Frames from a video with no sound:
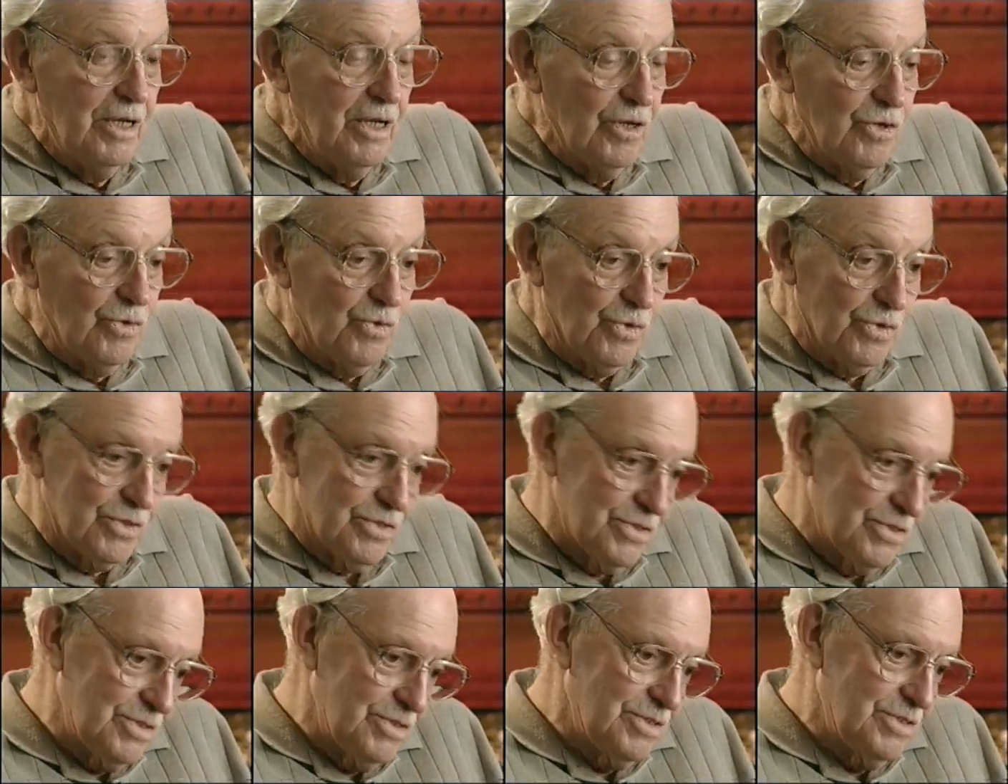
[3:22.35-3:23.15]
who
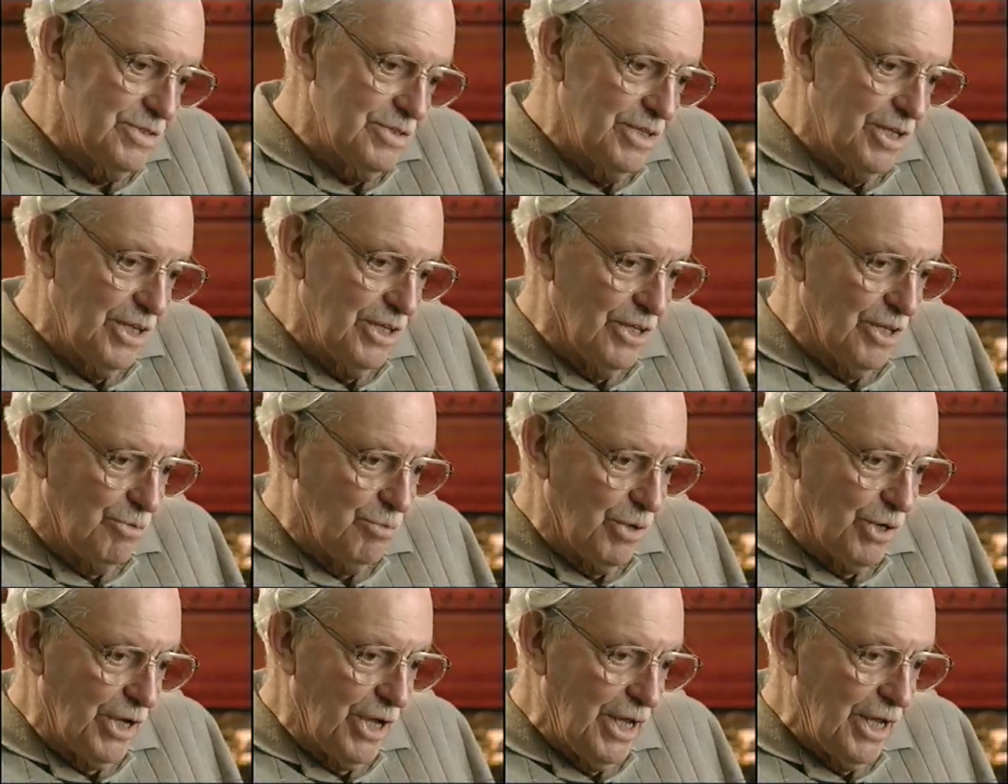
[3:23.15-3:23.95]
was in the
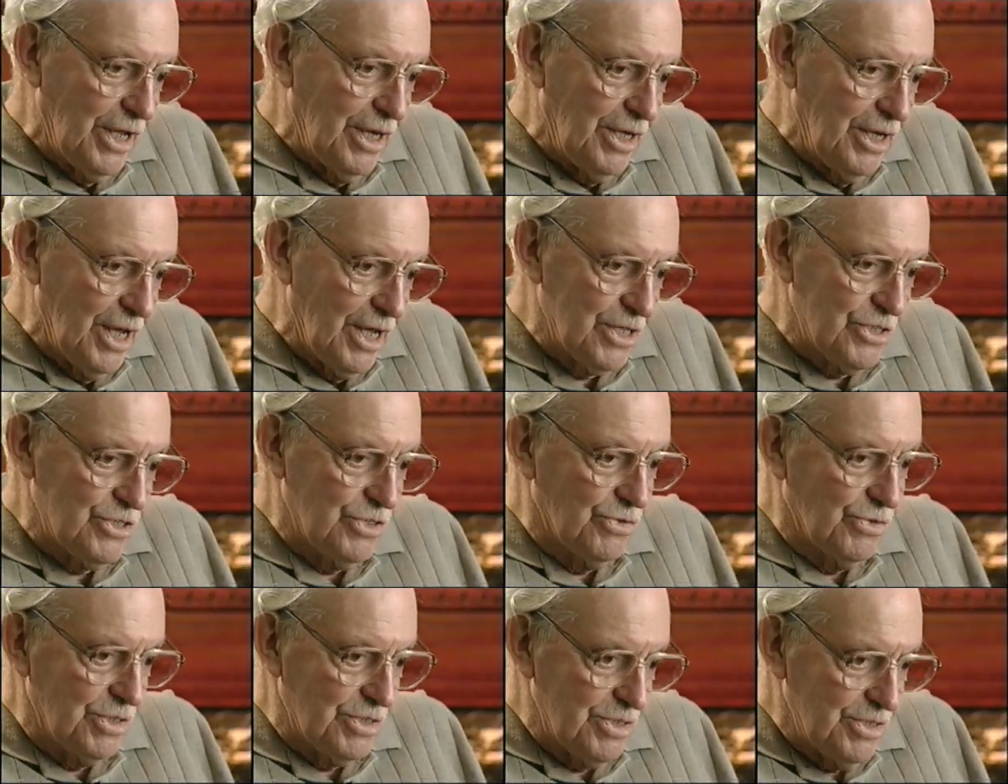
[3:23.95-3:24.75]
brigade next
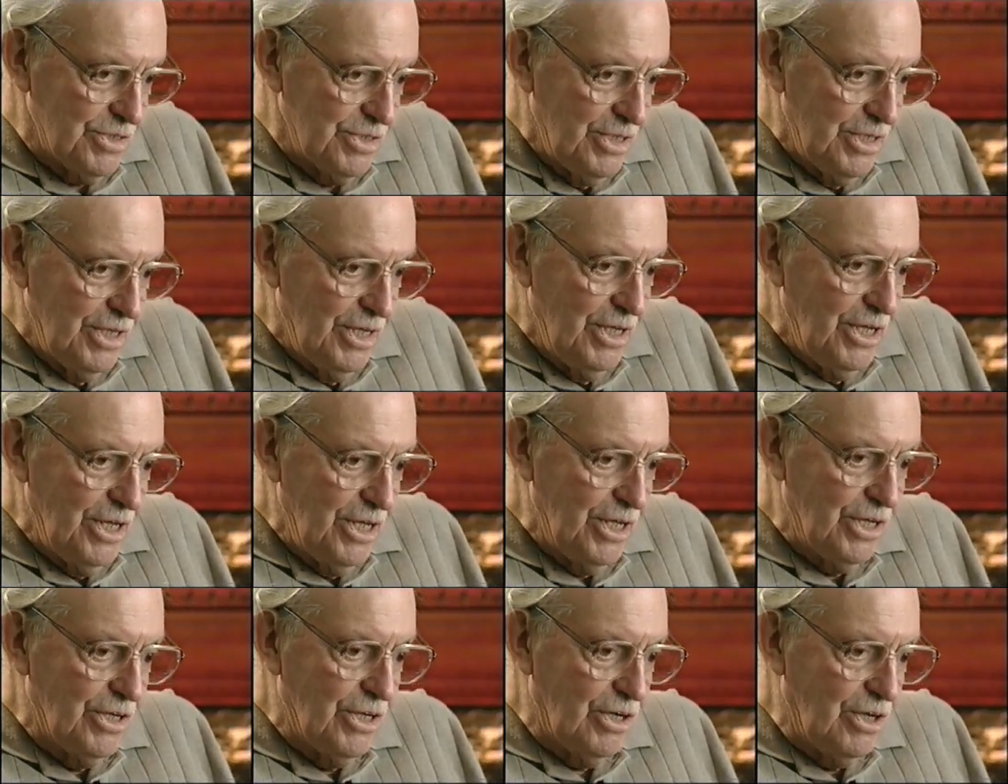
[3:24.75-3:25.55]
to us,
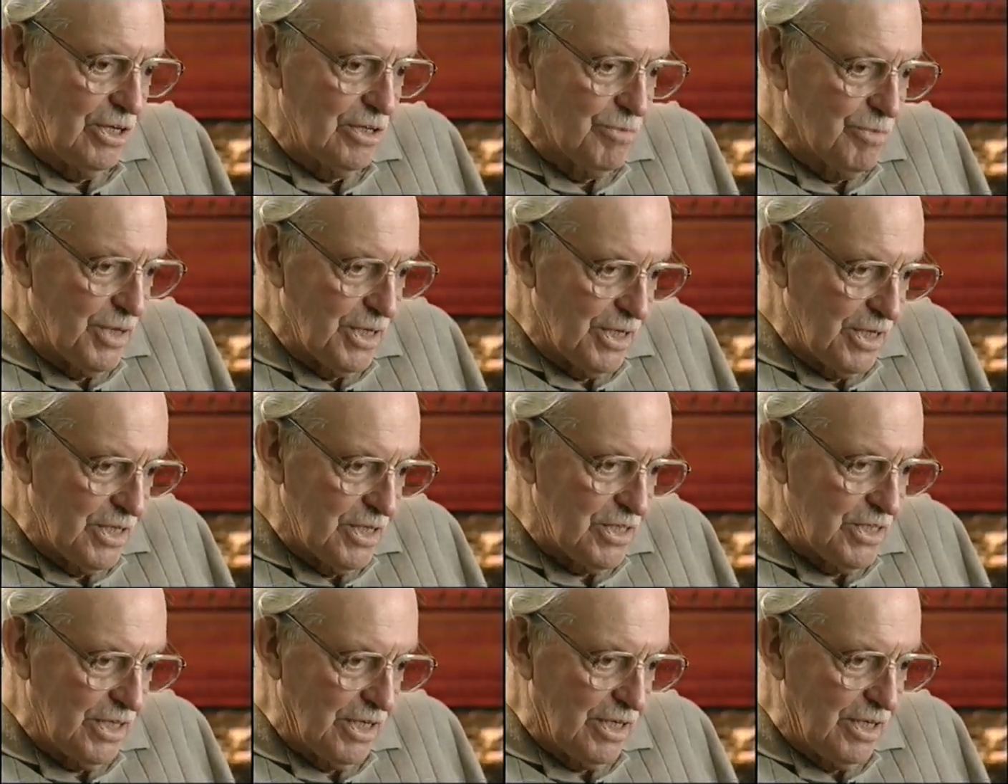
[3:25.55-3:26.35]
he called to me and he
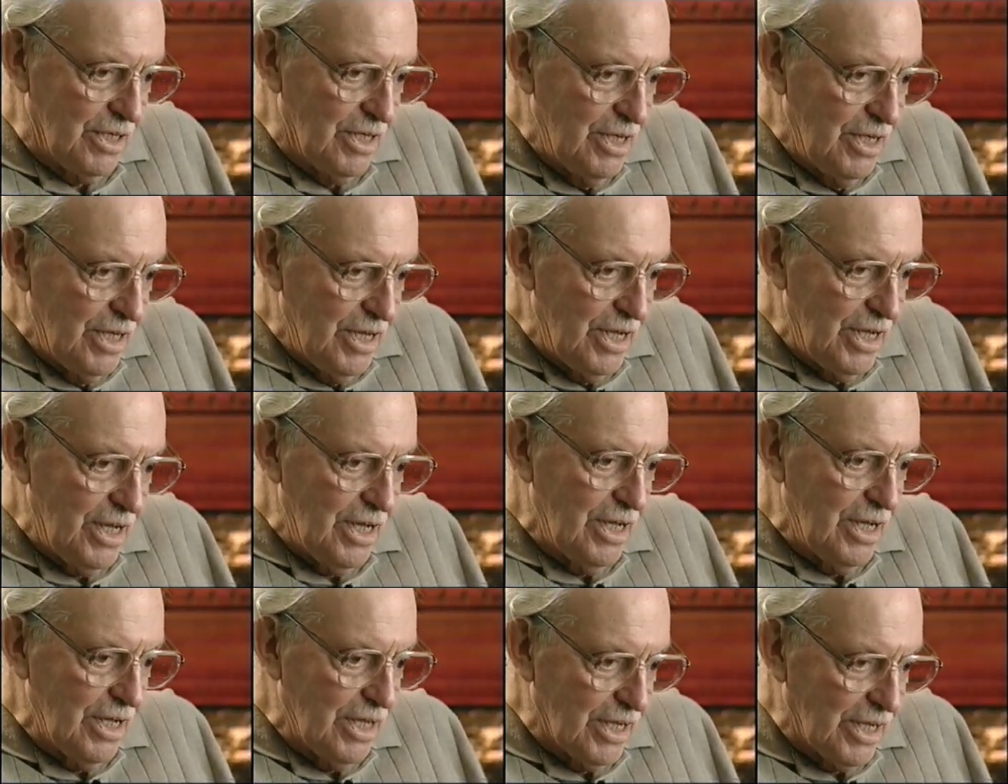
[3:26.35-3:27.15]
said,
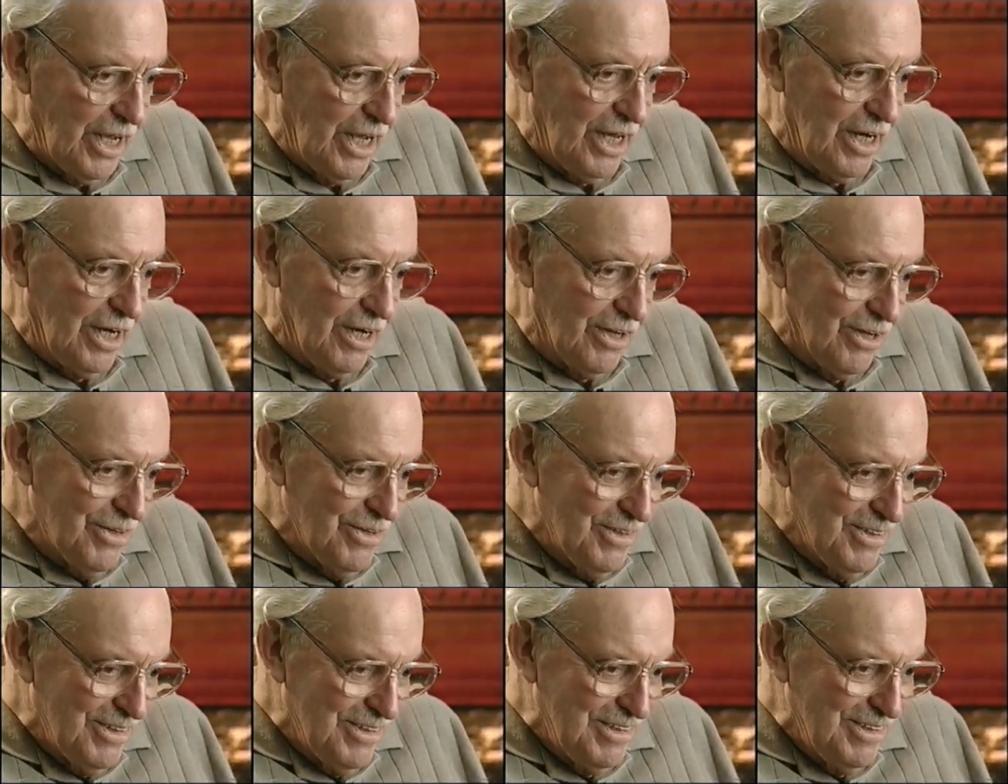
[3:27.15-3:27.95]
"Hey,
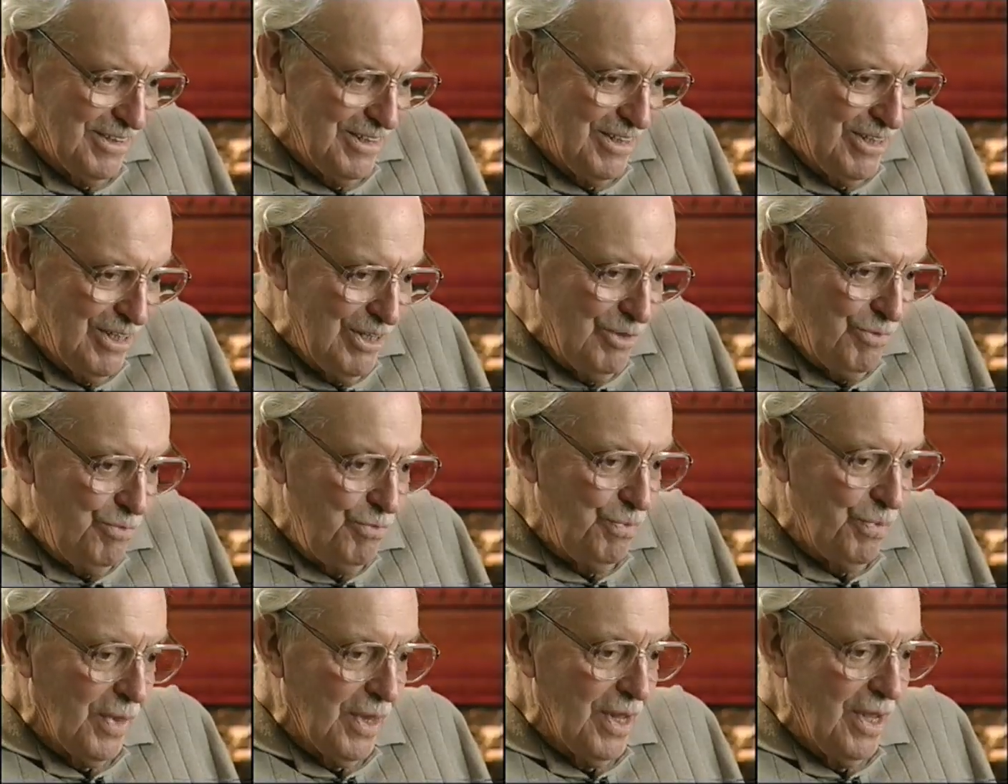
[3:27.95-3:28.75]
Canada,
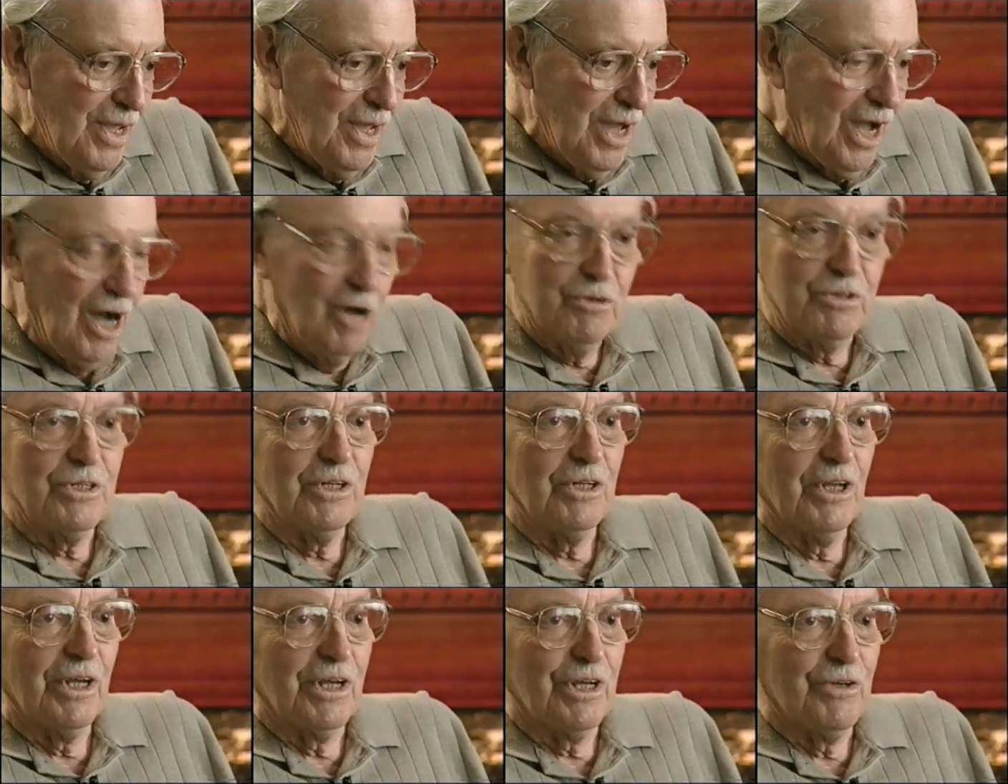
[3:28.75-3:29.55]
how would
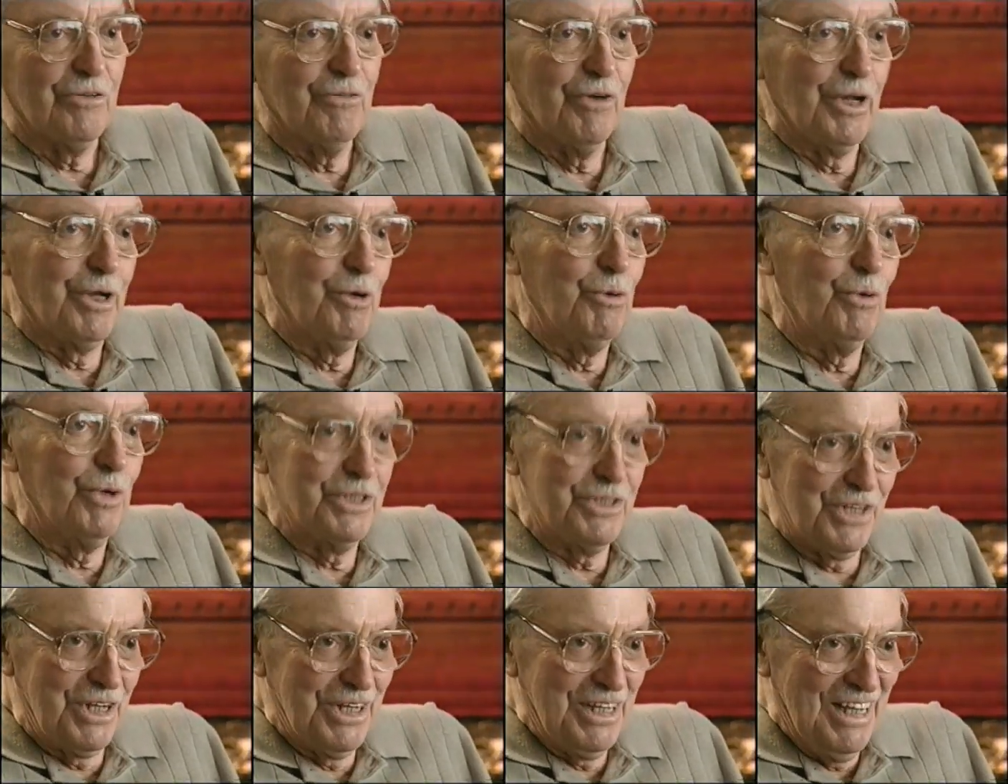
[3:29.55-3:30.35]
you like a drink of
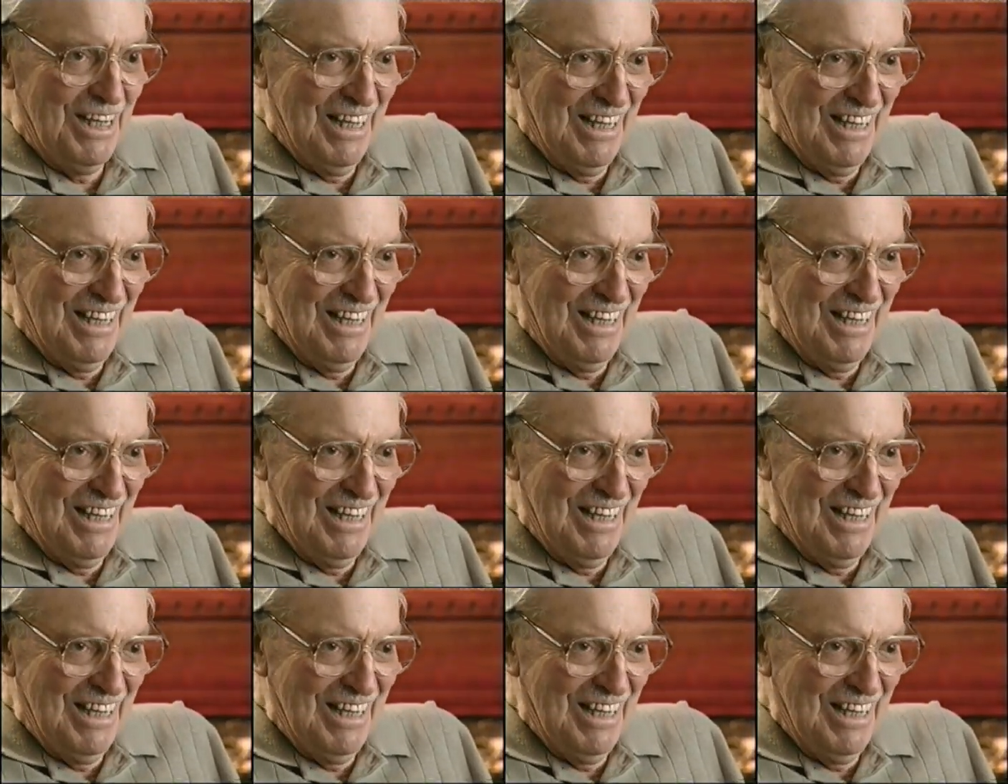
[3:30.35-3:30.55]
whiskey?"